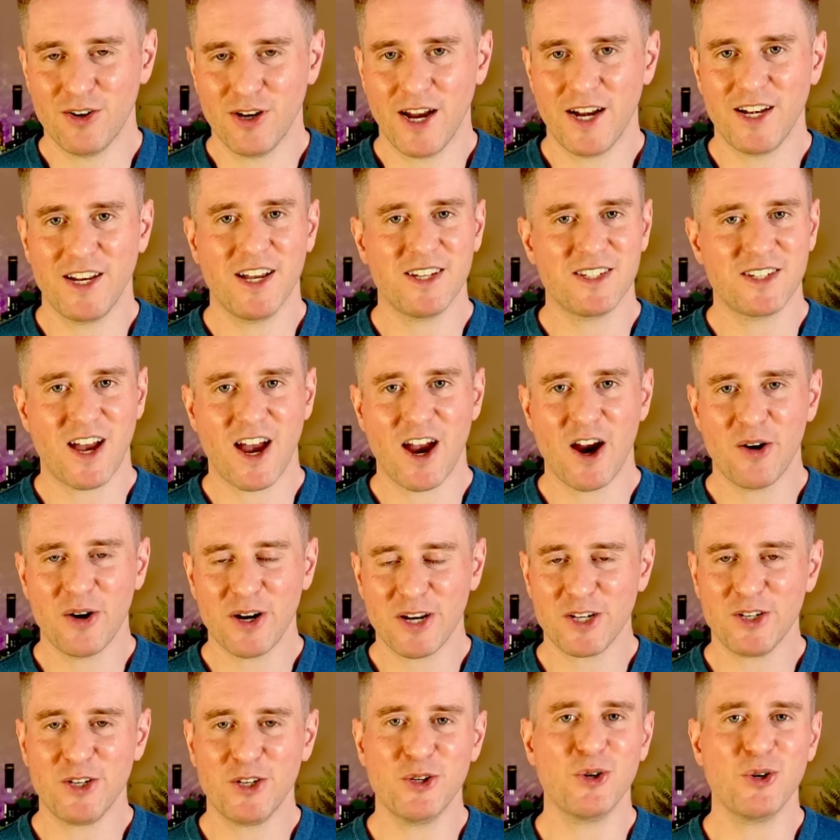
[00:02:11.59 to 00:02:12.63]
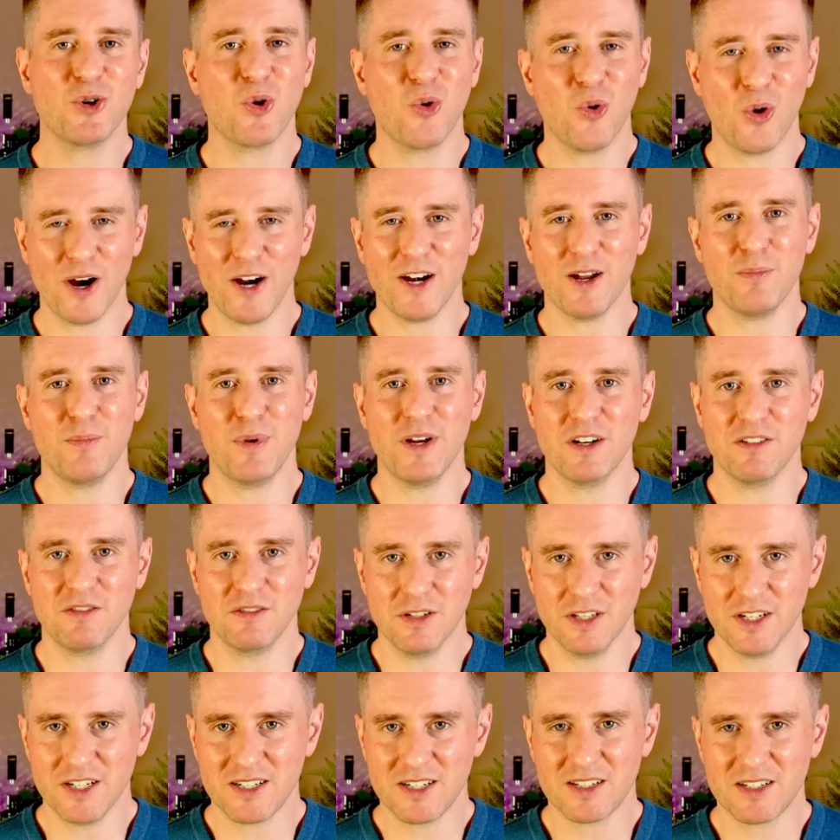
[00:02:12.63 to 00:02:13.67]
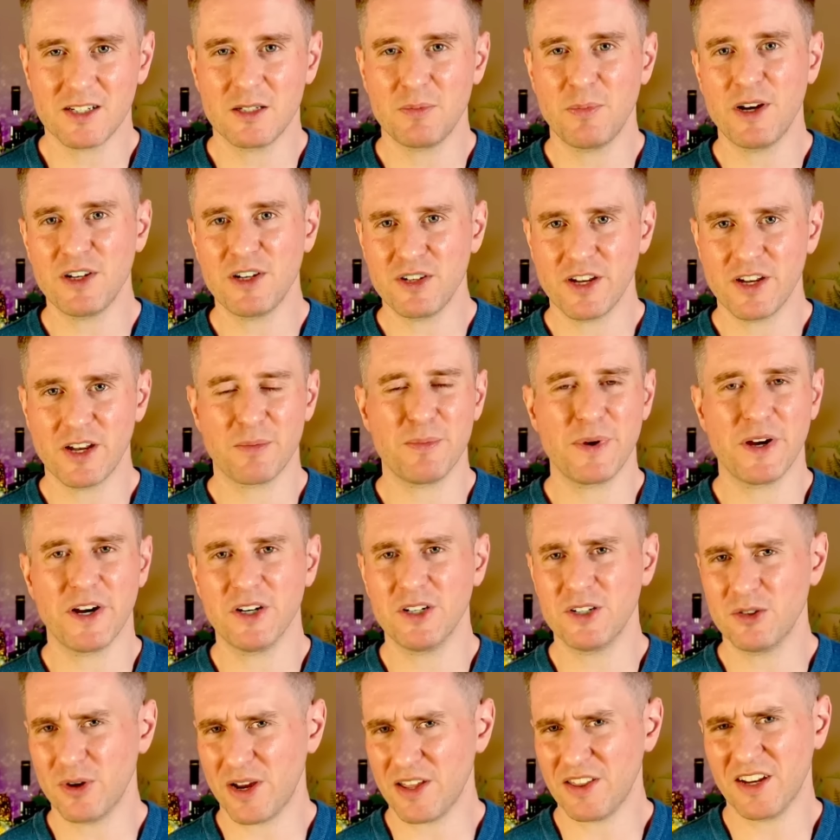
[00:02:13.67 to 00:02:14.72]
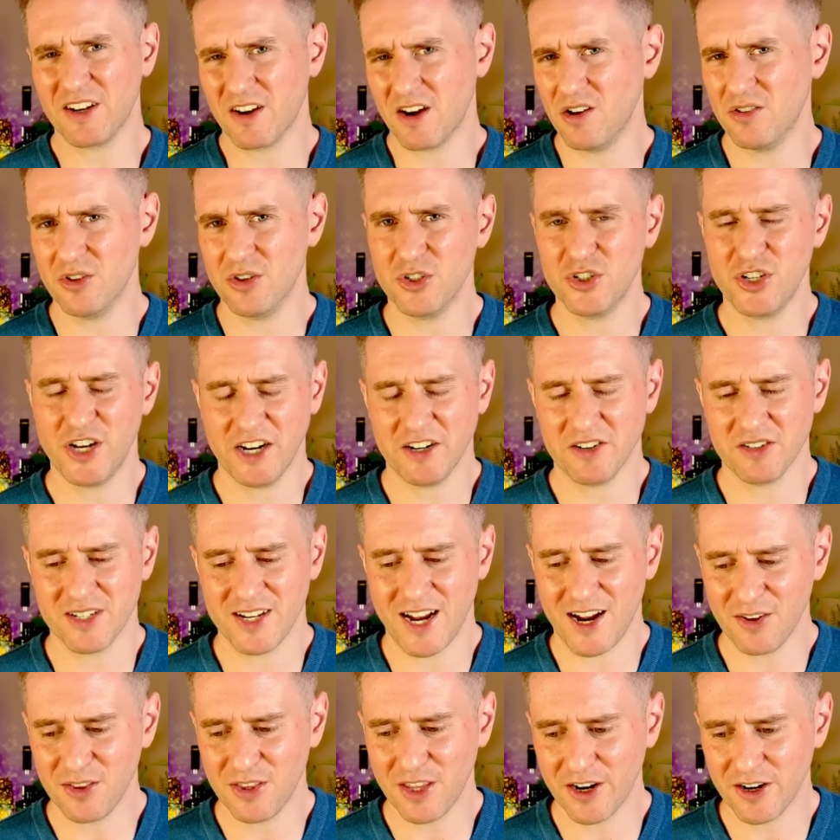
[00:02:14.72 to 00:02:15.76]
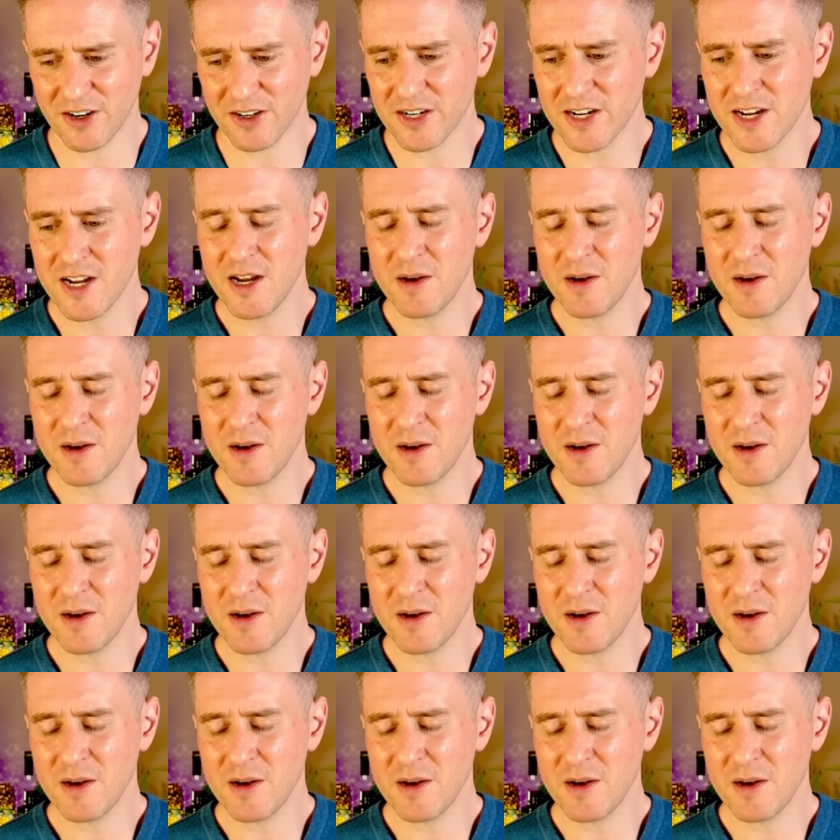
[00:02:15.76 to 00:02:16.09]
And yes, I already do quite a bit of lists, especially compared to, I think, other channels out there.